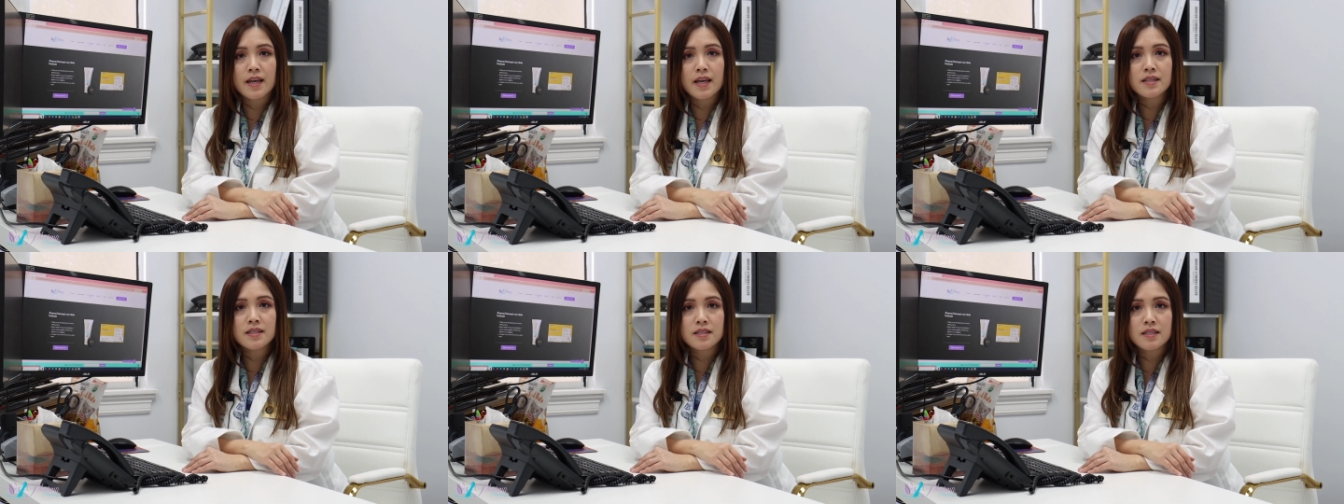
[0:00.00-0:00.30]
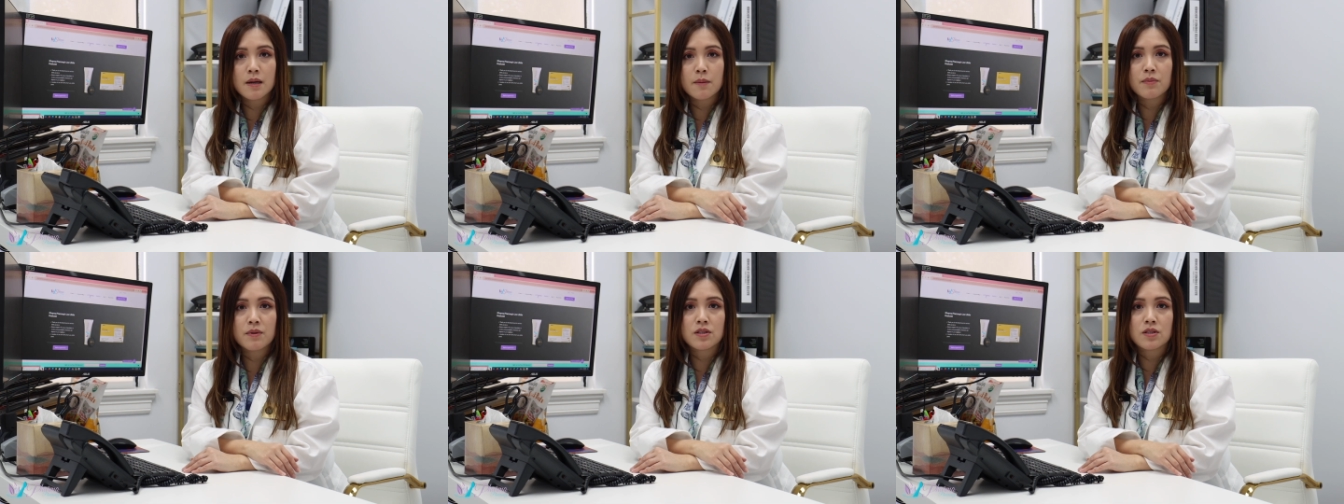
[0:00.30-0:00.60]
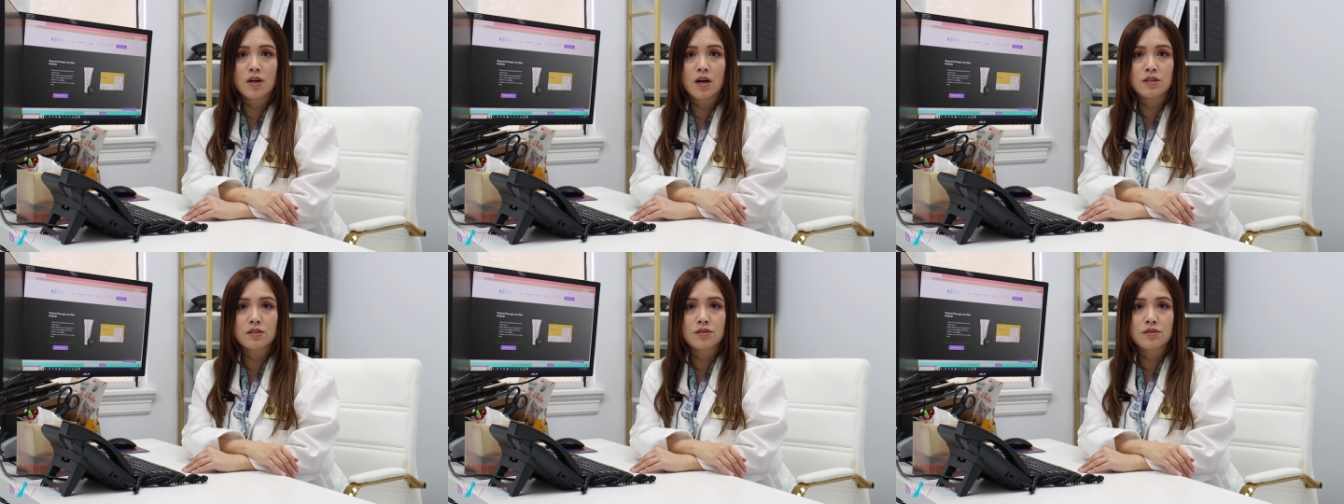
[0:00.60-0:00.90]
can skip the
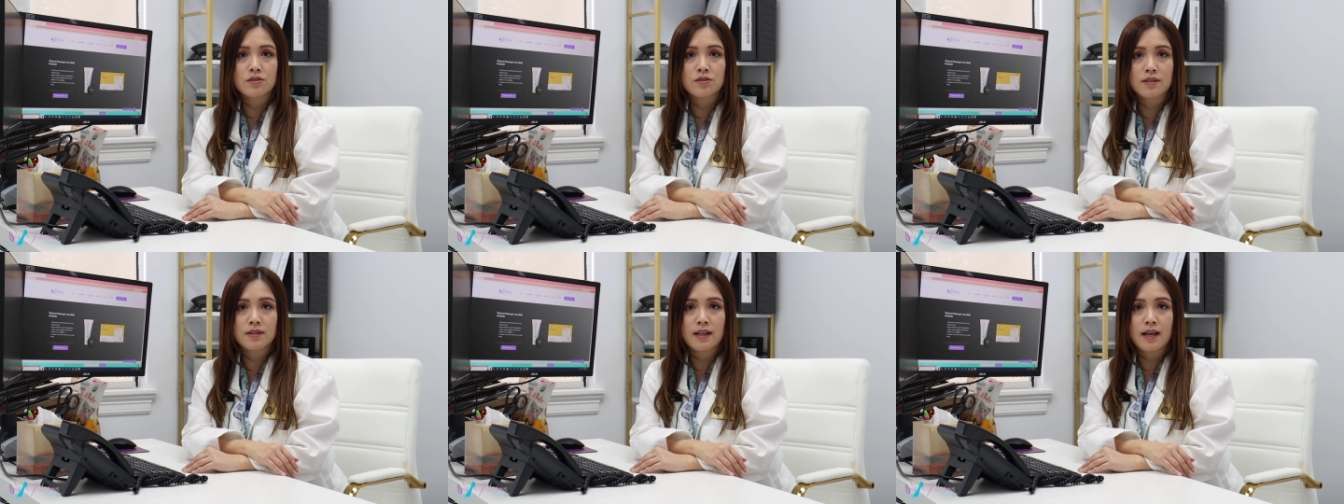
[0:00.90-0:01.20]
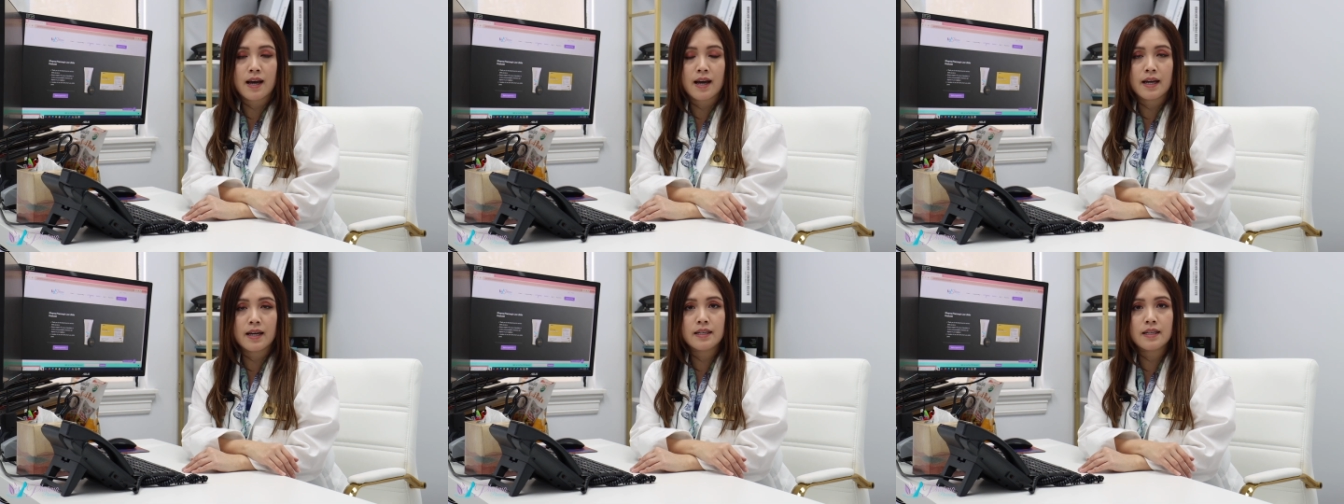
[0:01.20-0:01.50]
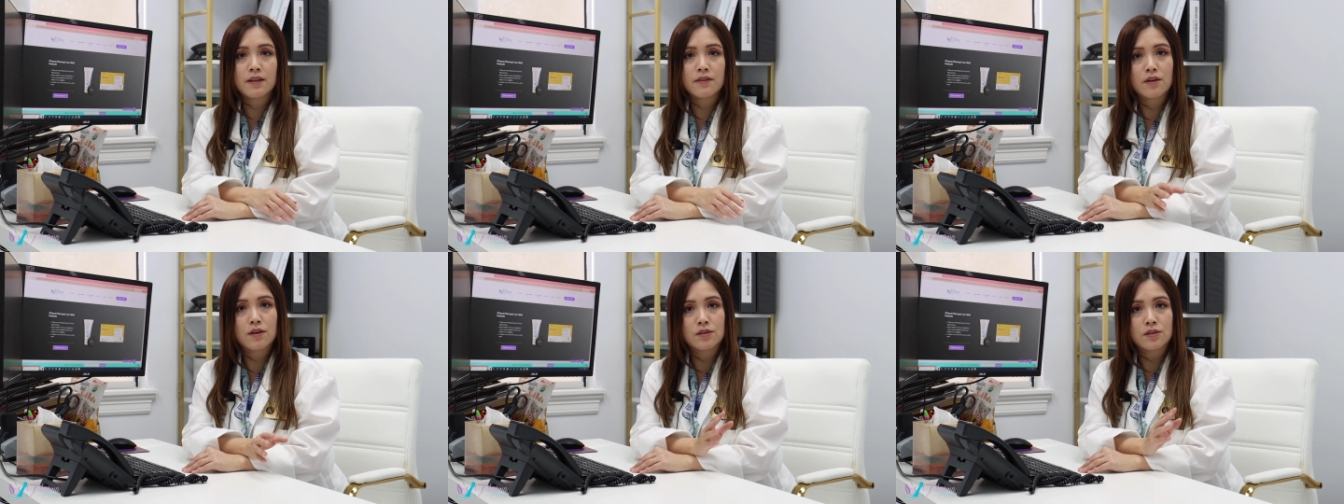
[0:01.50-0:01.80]
doctor's line
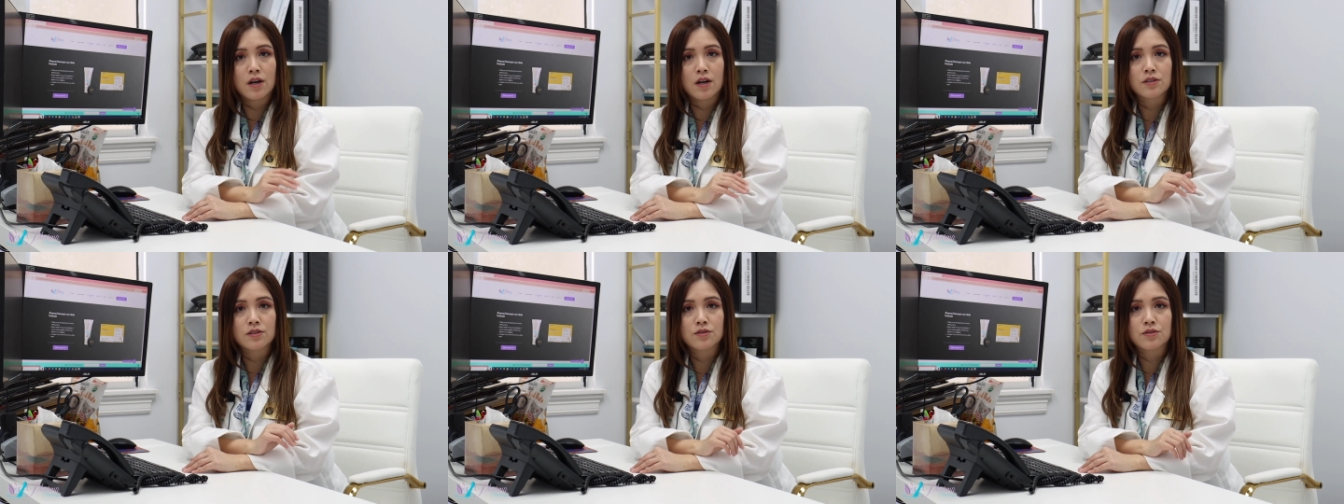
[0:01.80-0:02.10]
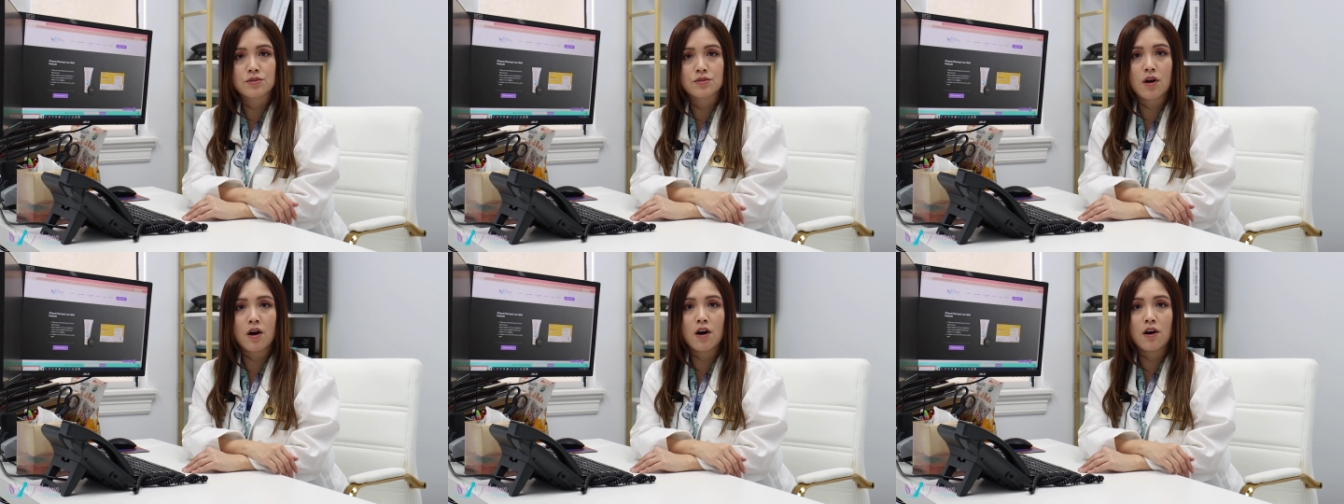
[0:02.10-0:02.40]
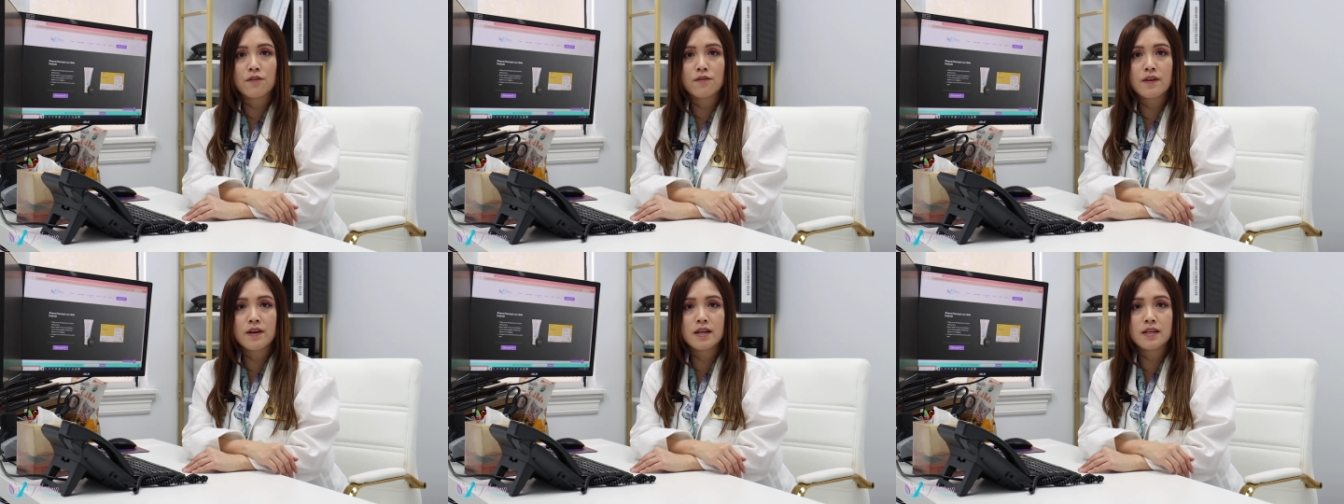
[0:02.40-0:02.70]
at their doctor's
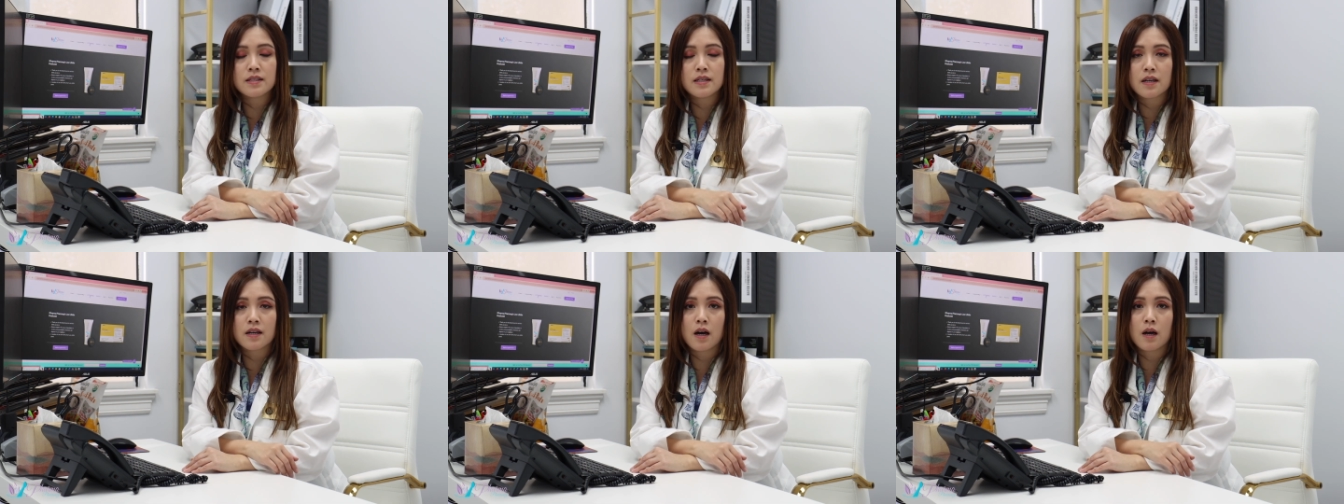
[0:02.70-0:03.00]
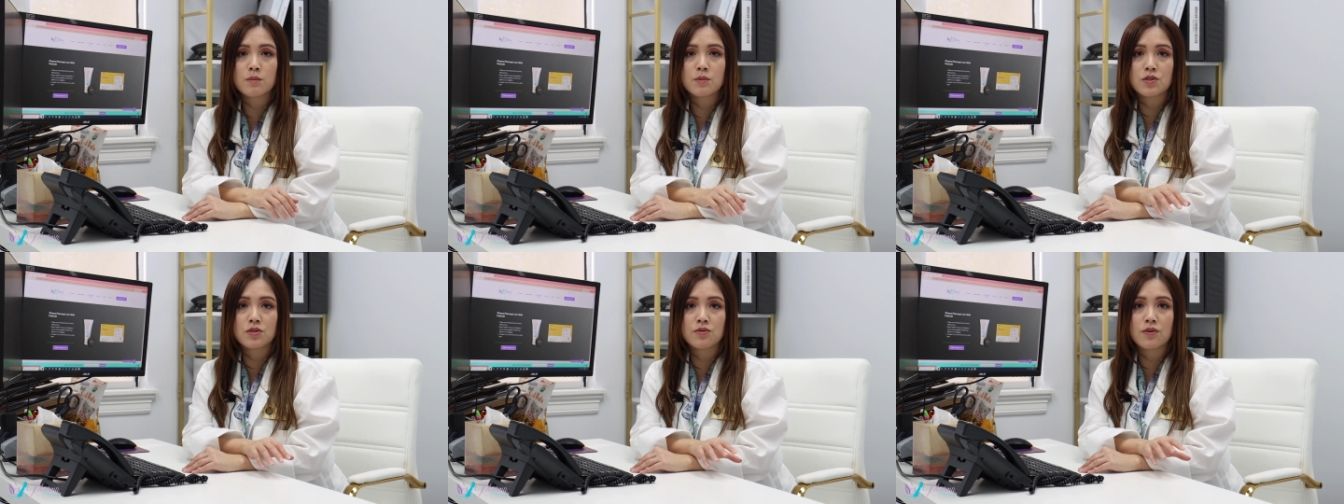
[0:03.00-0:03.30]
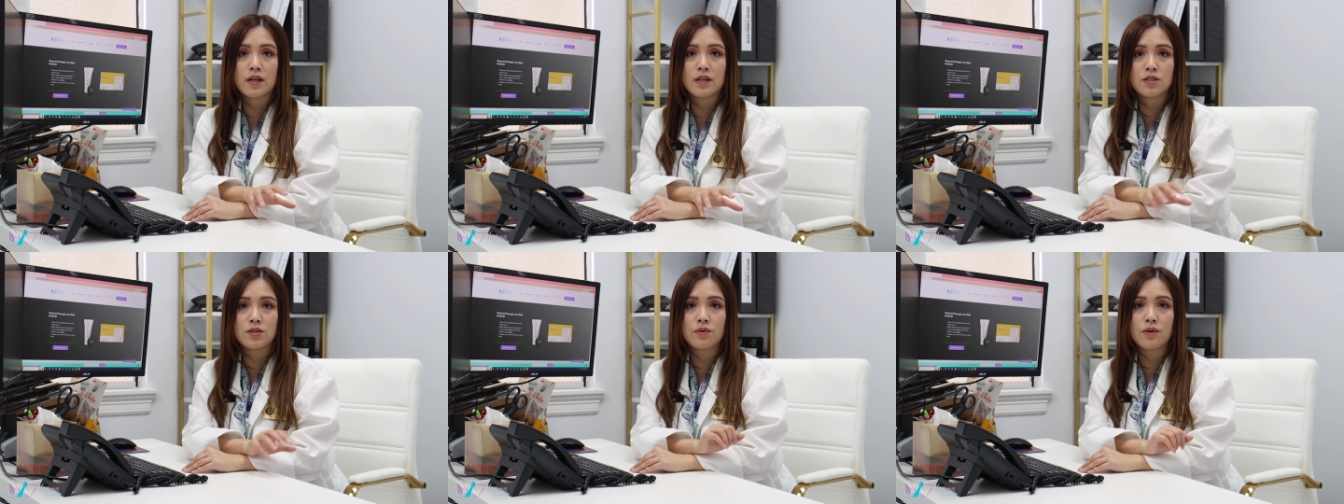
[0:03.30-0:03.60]
office and come
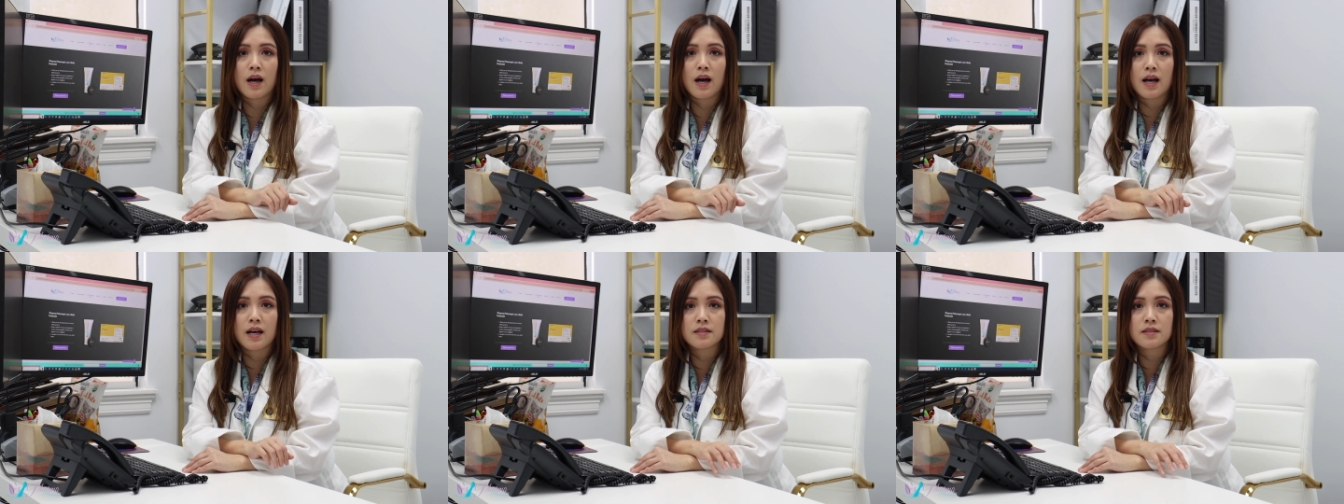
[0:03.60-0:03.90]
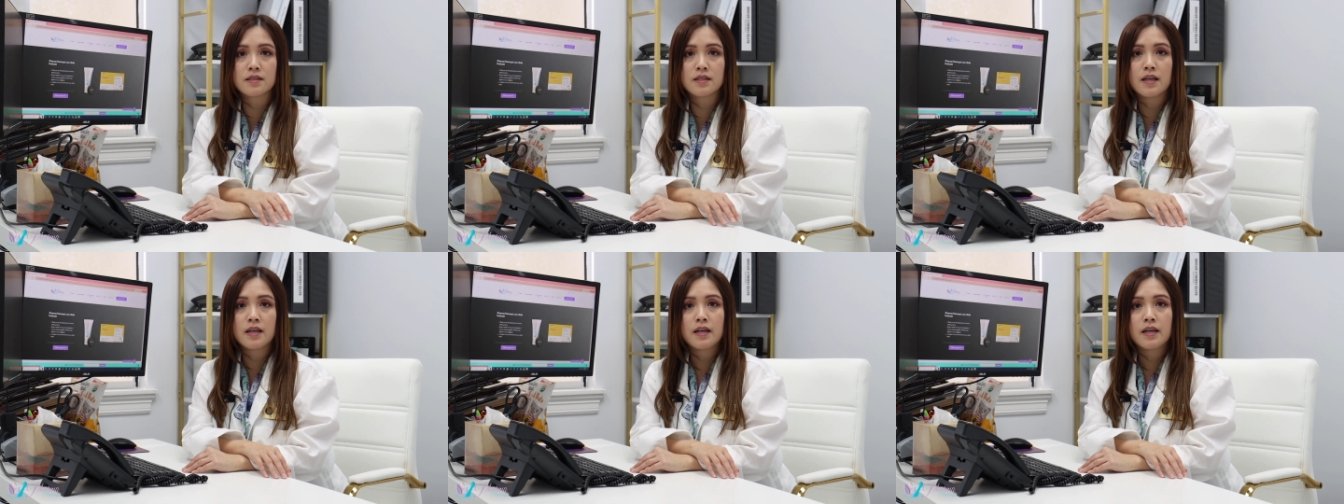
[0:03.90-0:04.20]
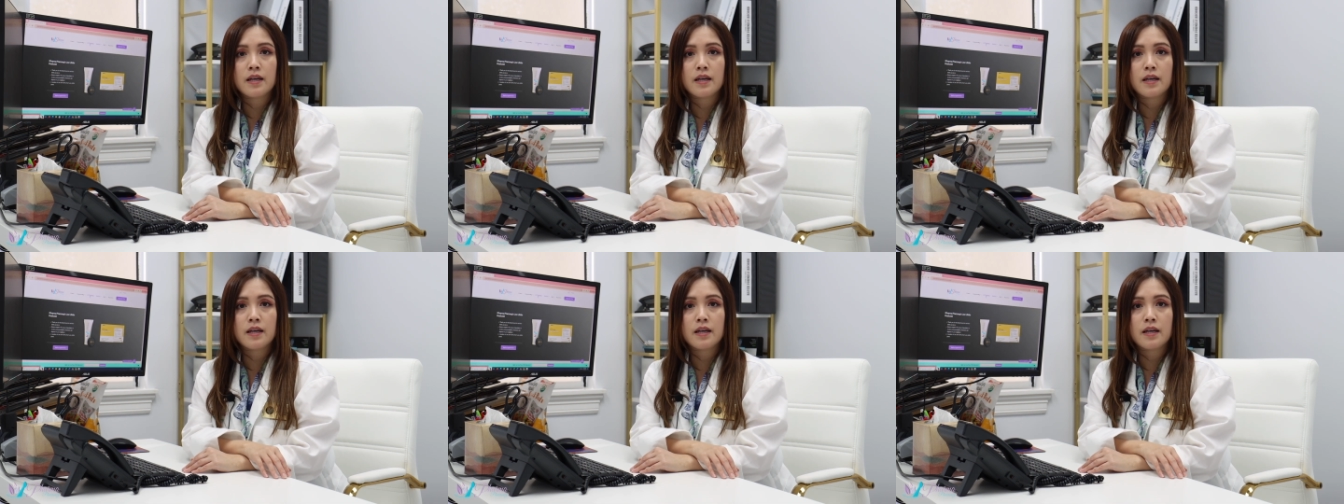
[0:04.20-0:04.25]
straight to us.